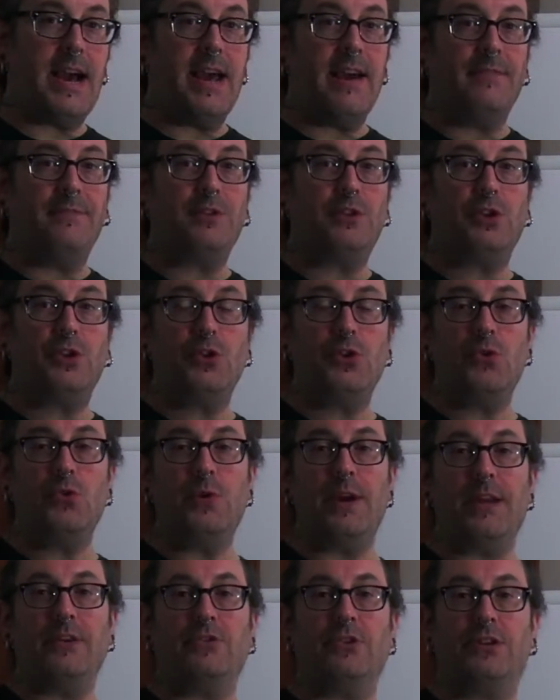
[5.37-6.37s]
have two
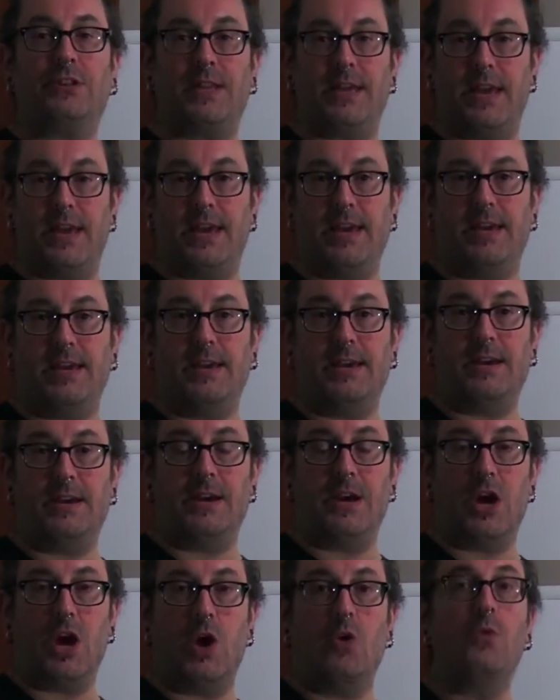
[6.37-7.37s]
interesting
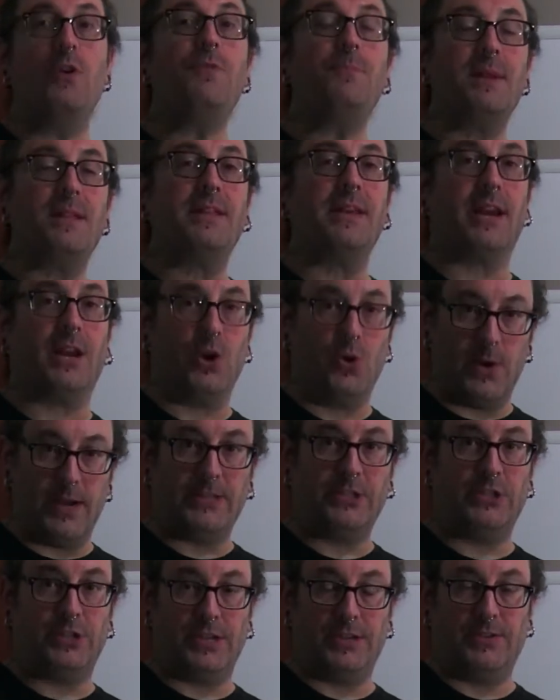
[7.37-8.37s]
arithmetic
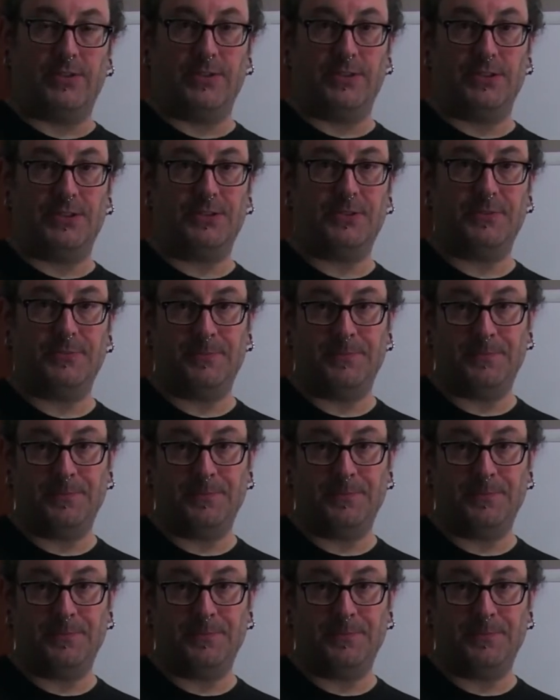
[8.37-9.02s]
questions.